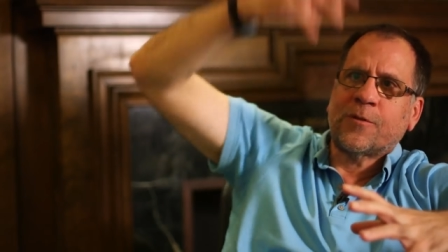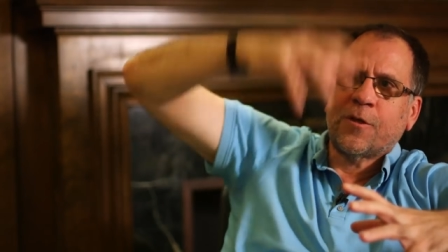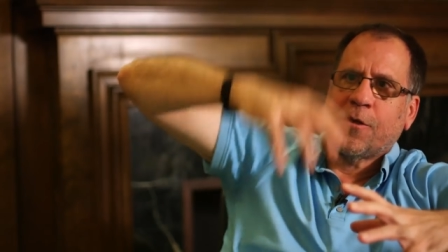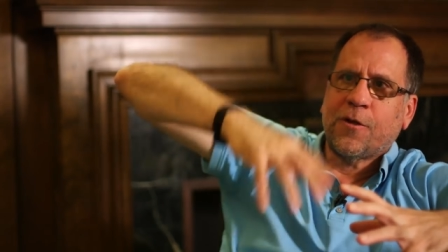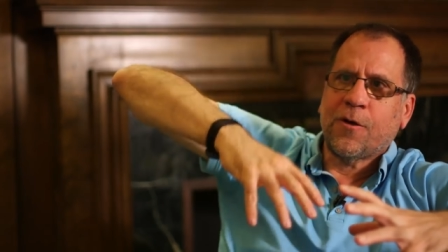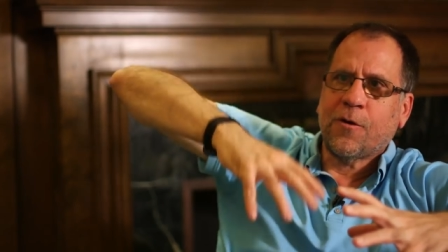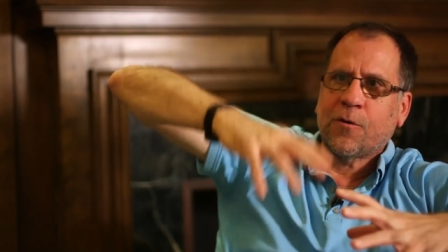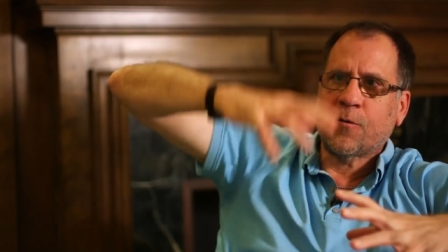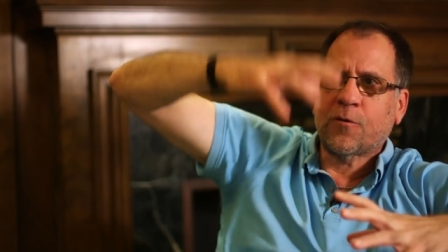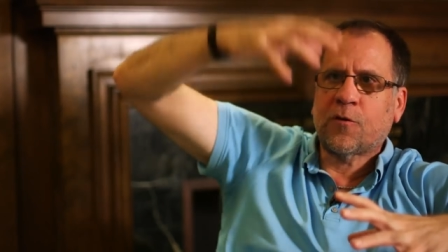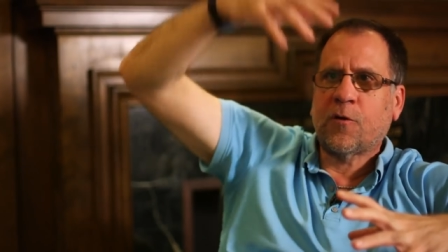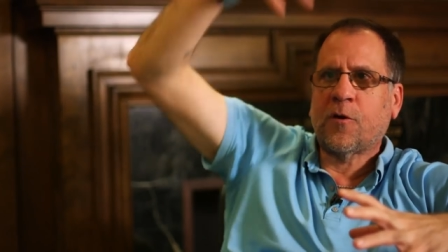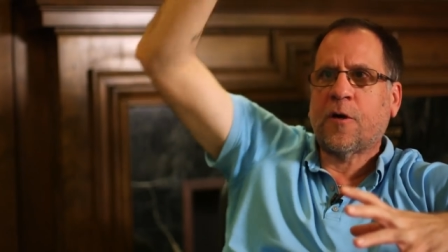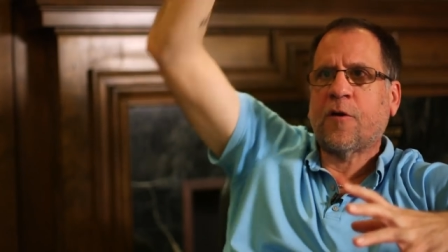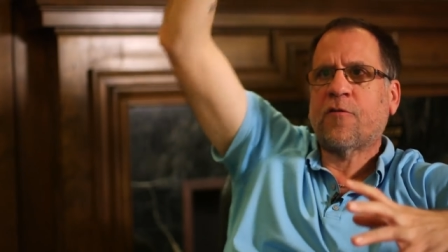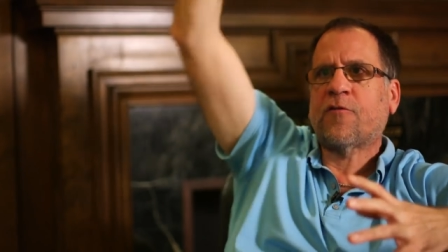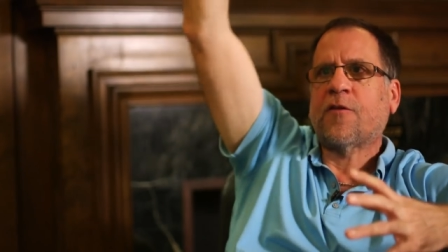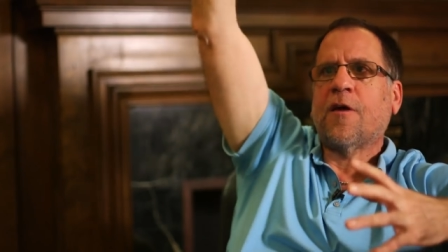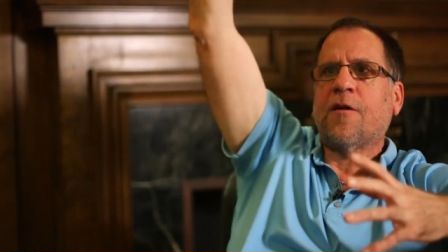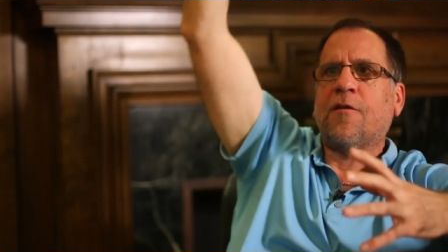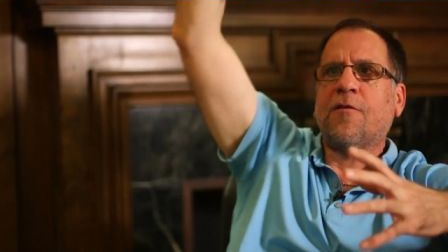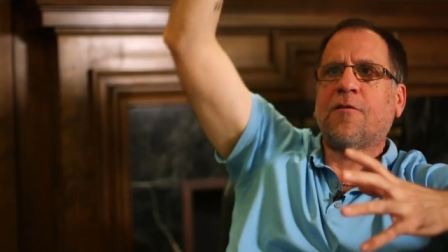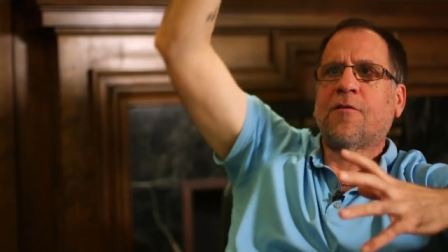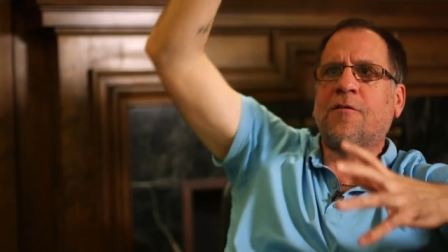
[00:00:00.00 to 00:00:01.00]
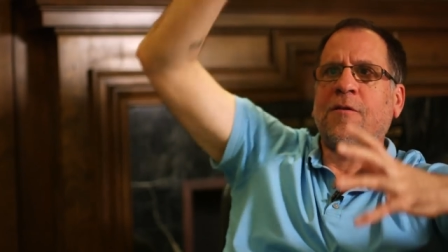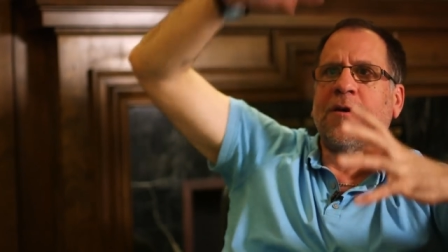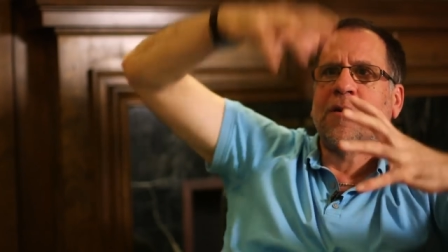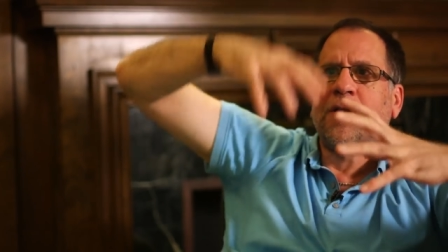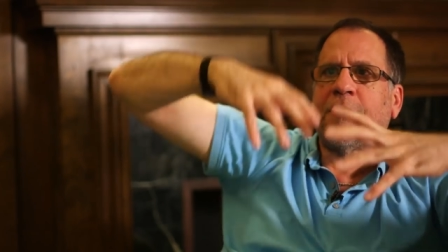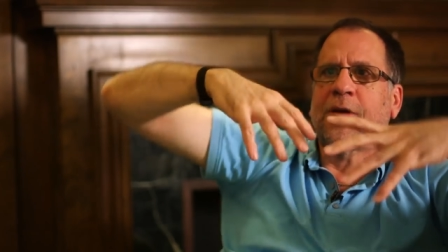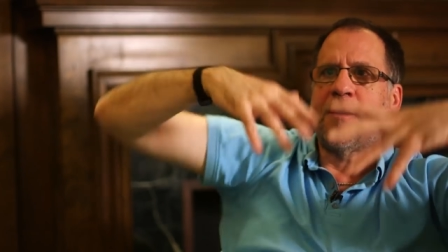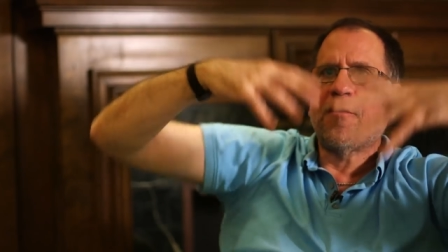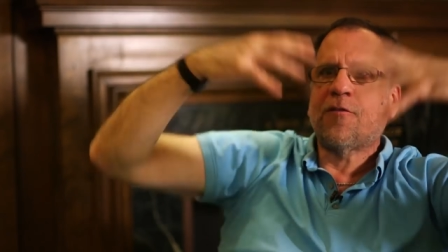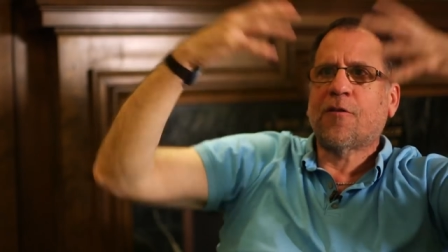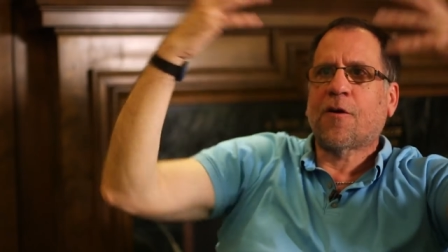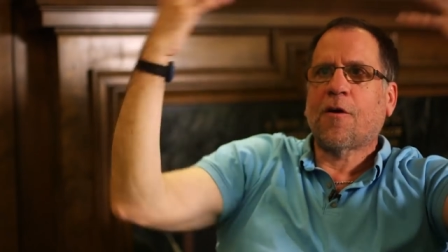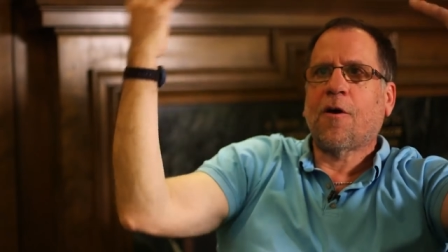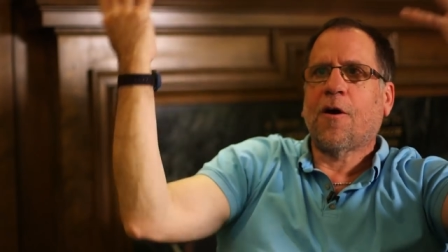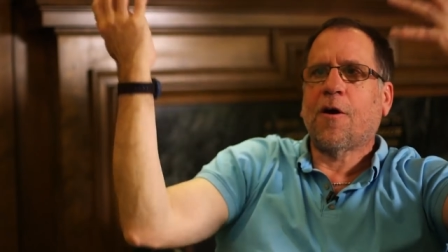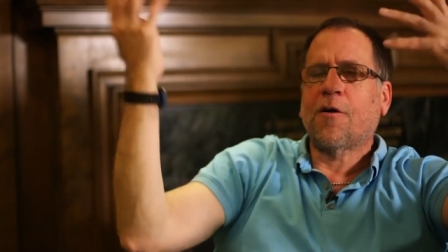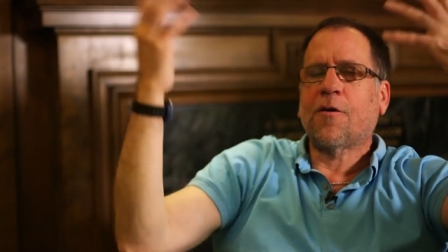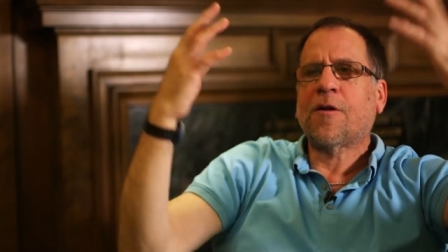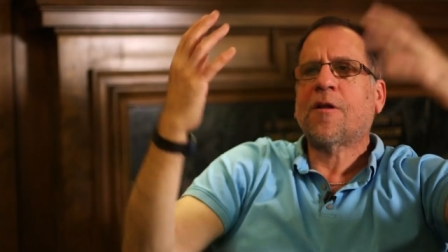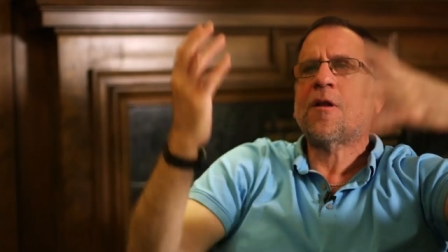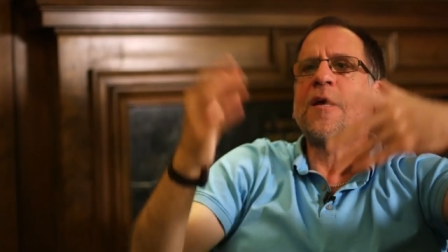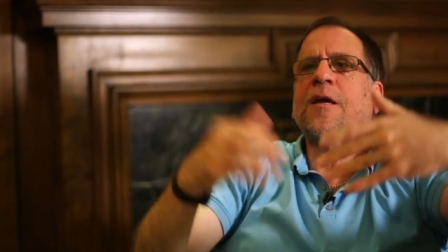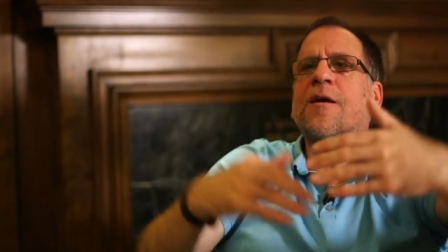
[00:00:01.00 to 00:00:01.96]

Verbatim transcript: you know, to ascend into God.